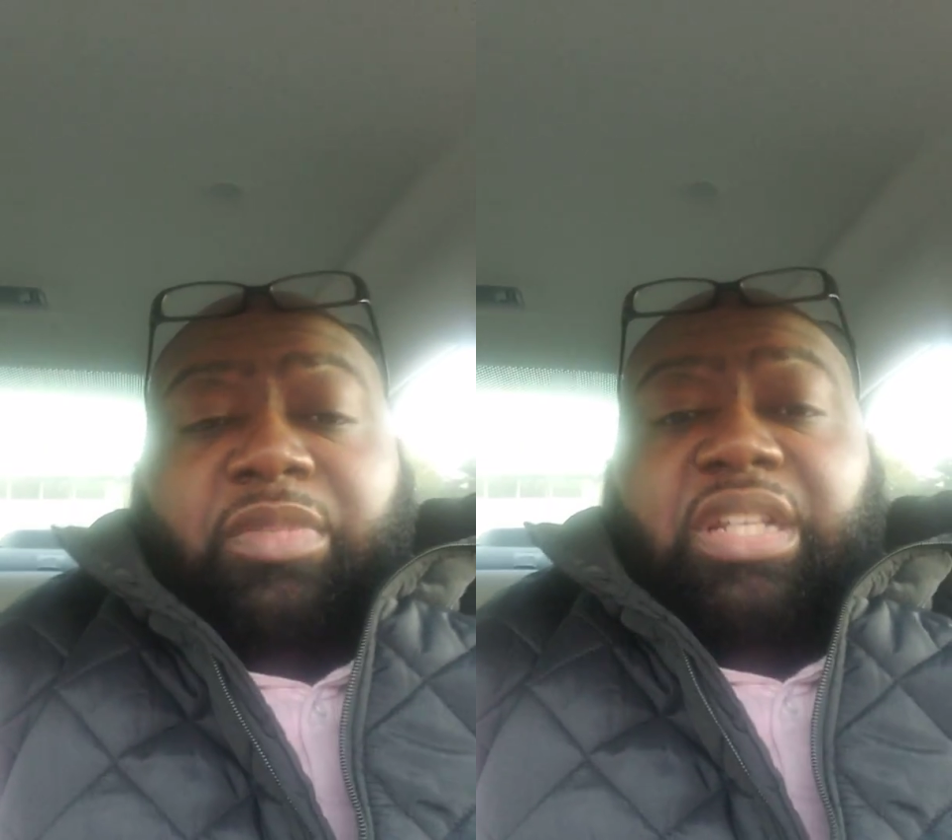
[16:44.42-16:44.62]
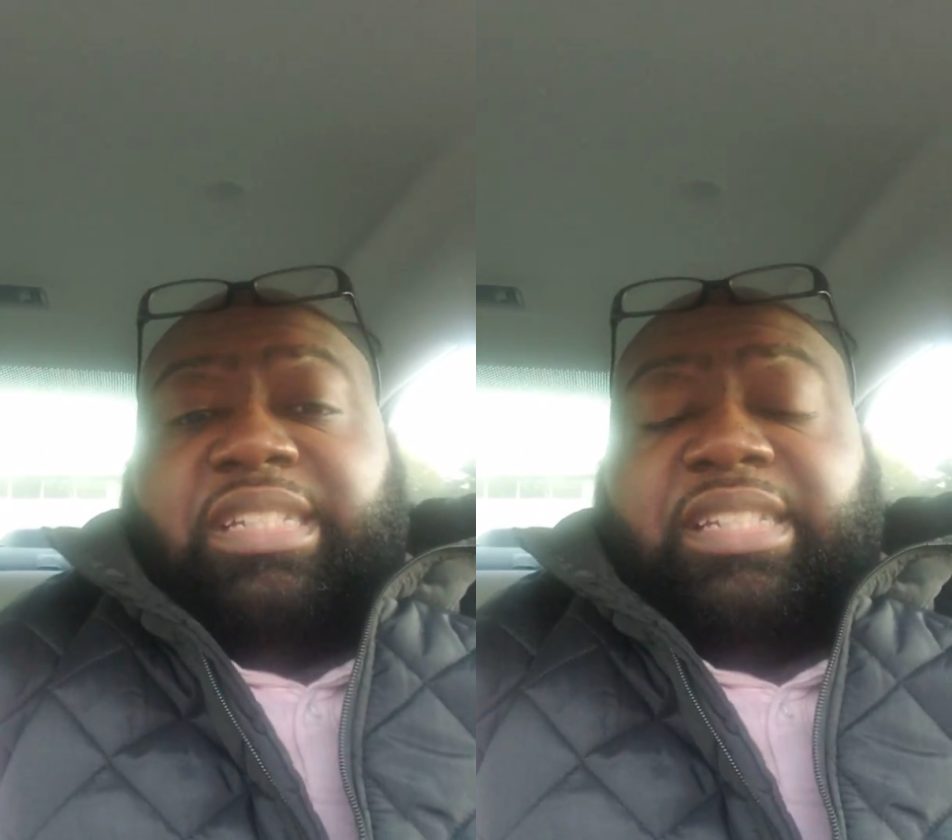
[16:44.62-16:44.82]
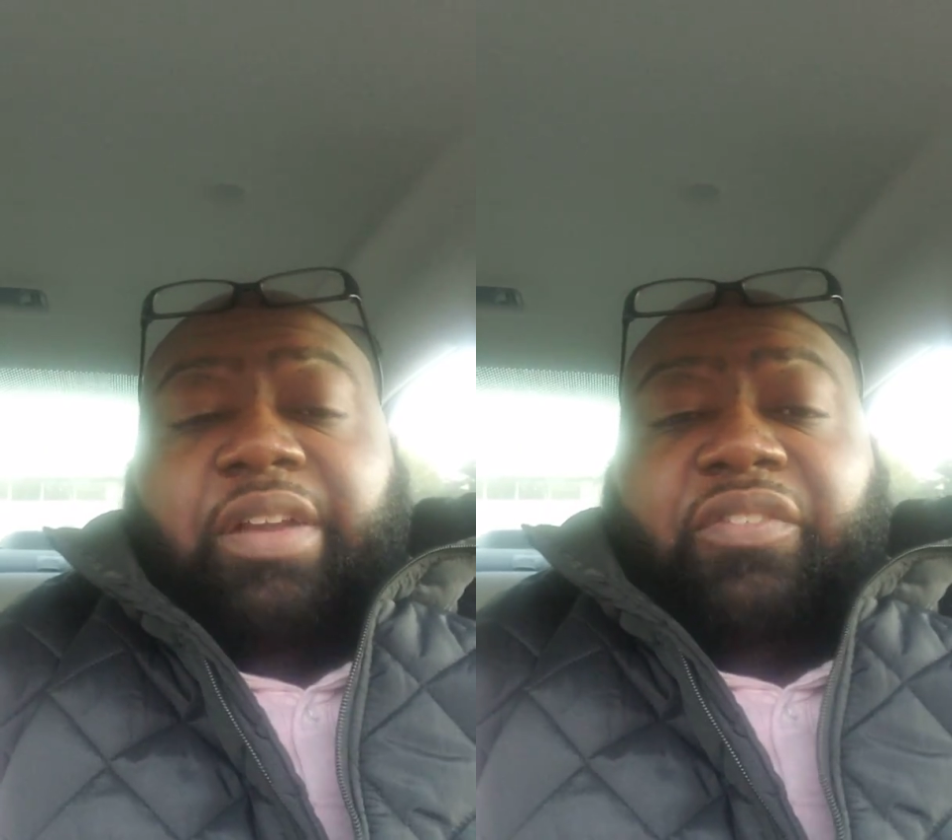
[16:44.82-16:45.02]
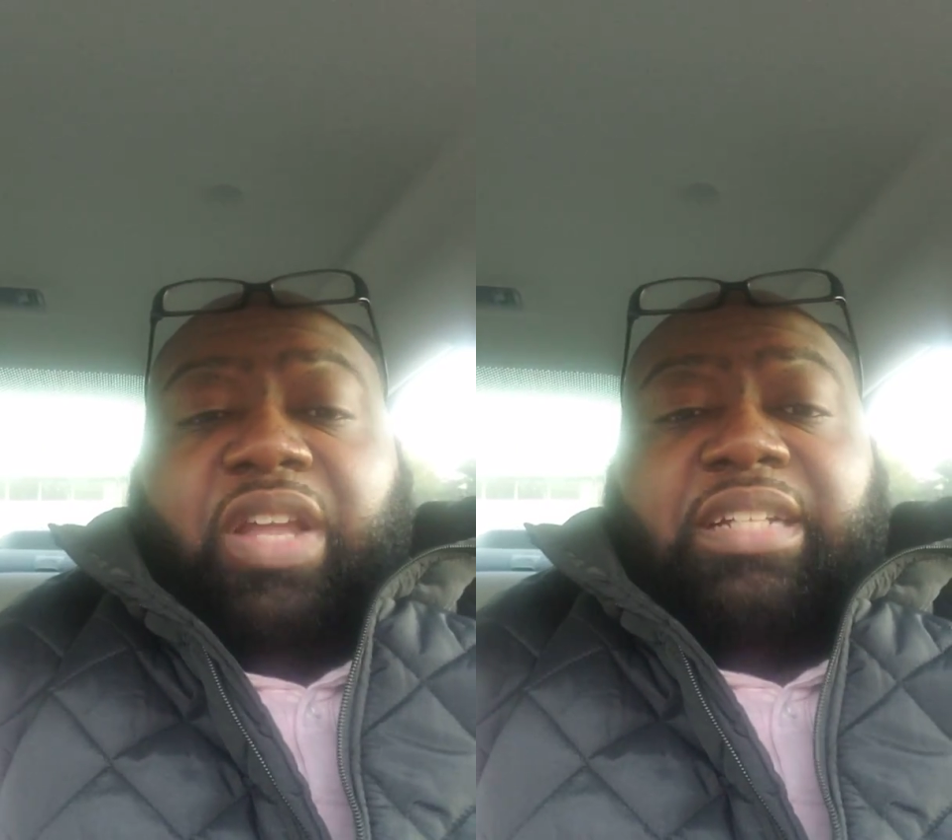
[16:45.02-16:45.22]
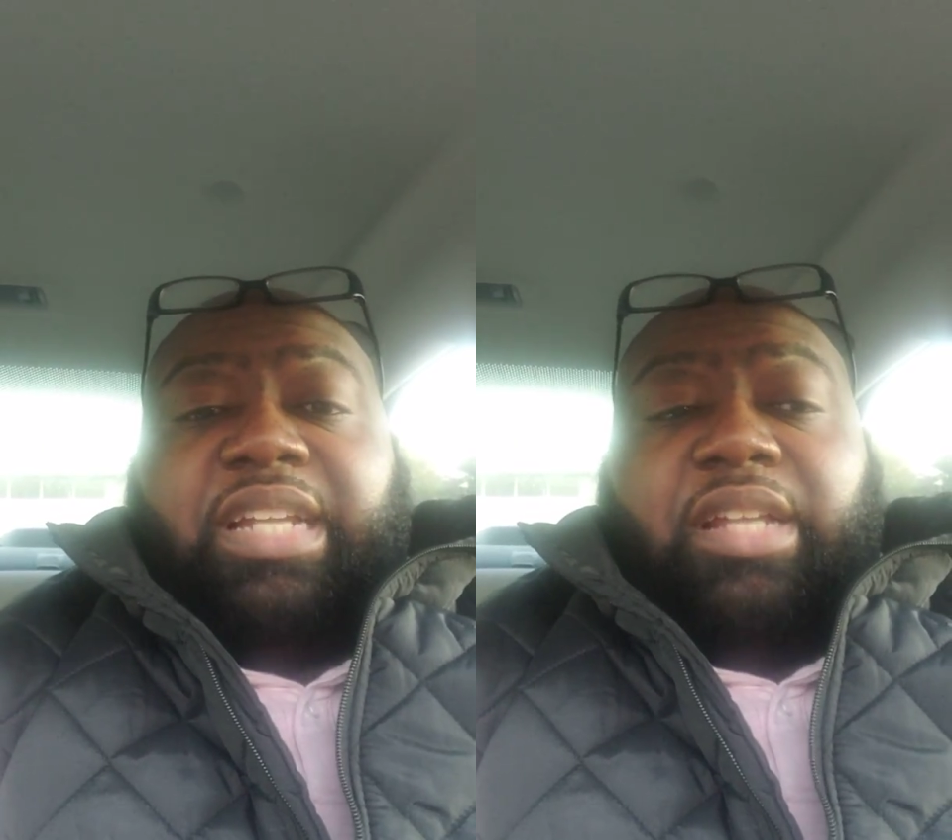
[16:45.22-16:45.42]
It's stuff
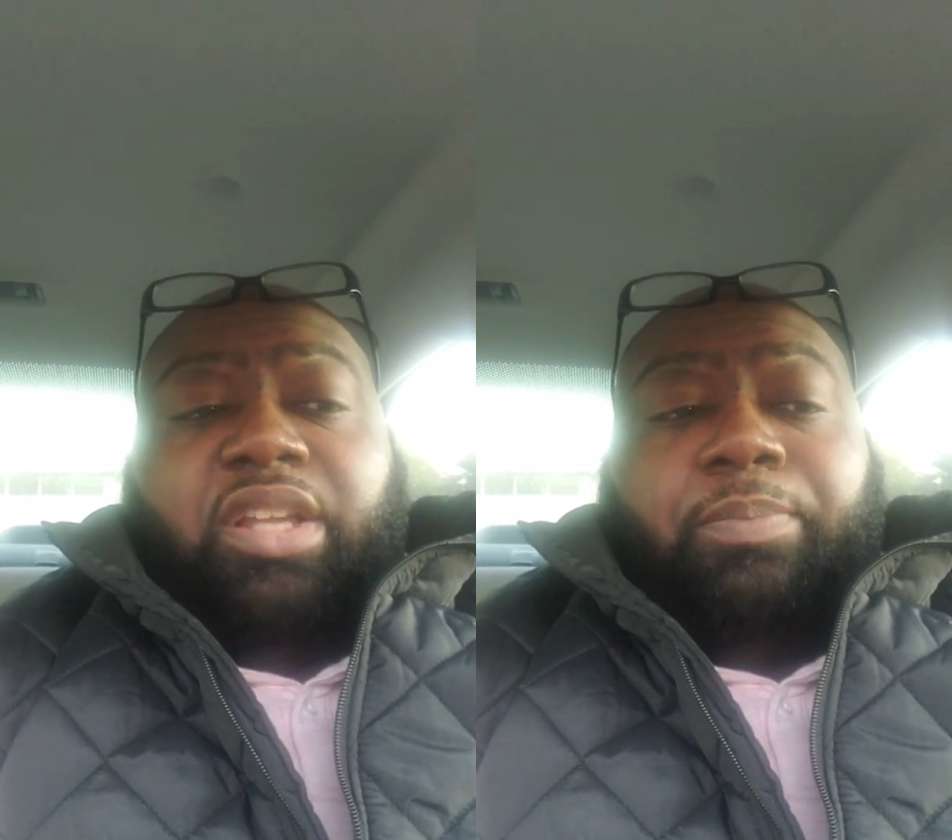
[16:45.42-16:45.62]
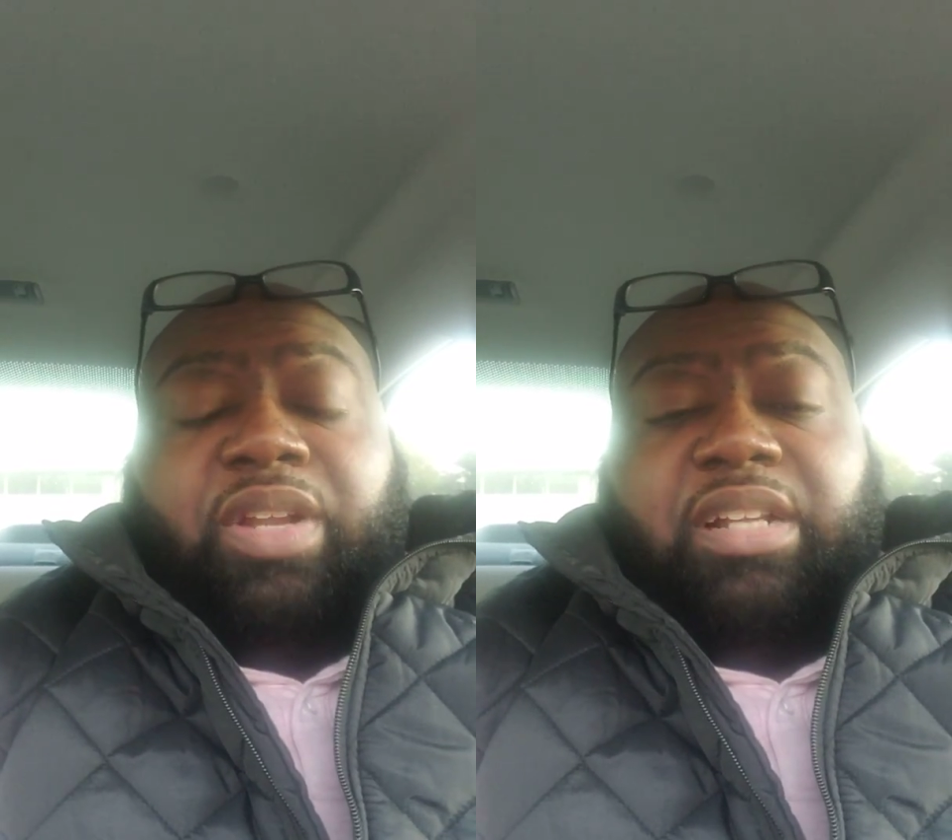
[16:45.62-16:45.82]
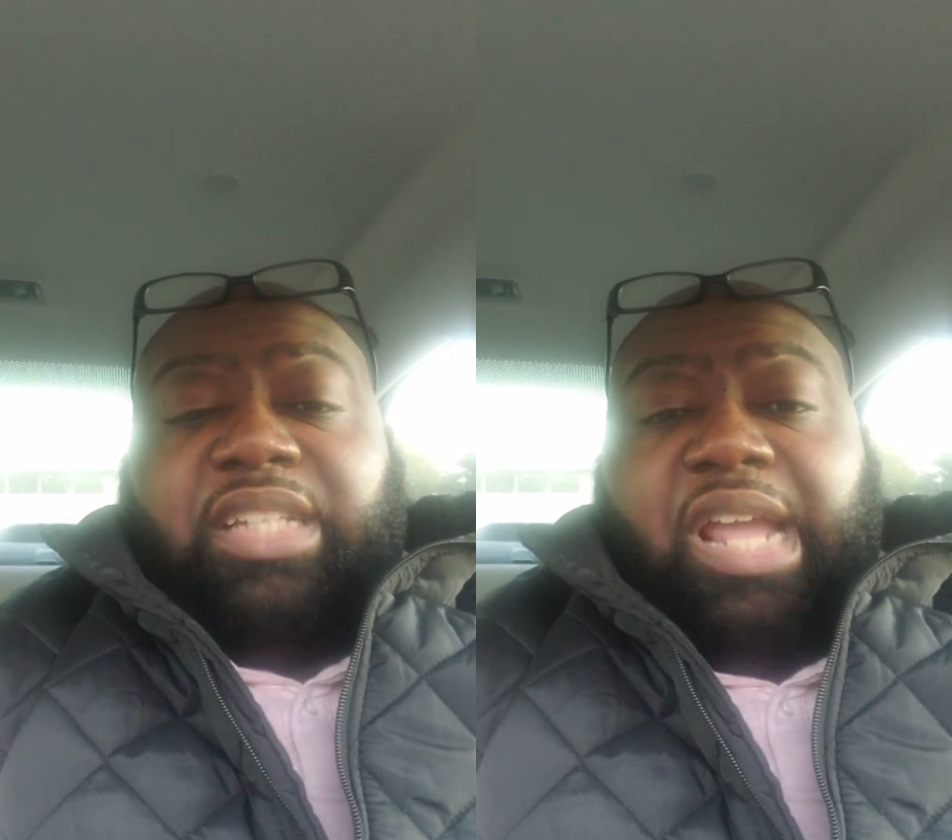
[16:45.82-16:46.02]
like that. Your players